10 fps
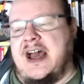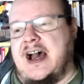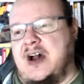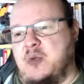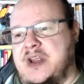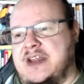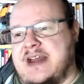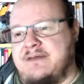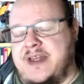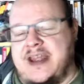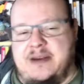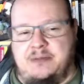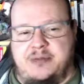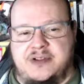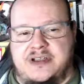We have their
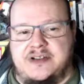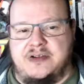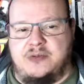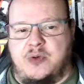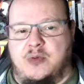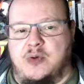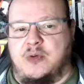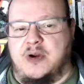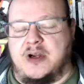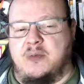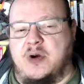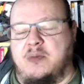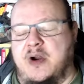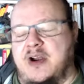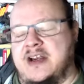input into what will work and what
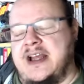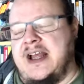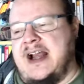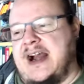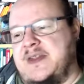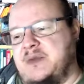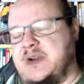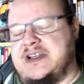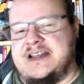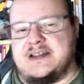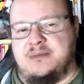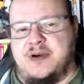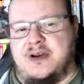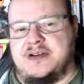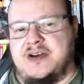won't, and then we test and
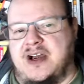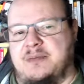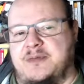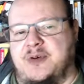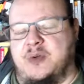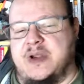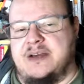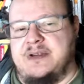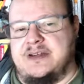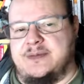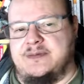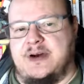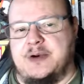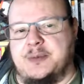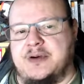prototype before we commit to a
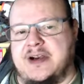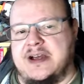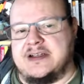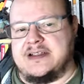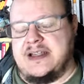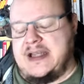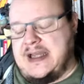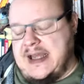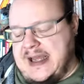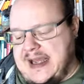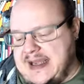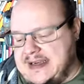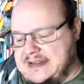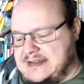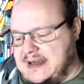final product.
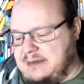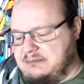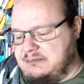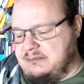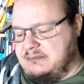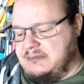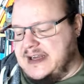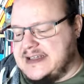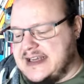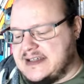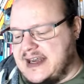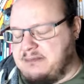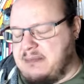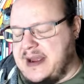And it has had major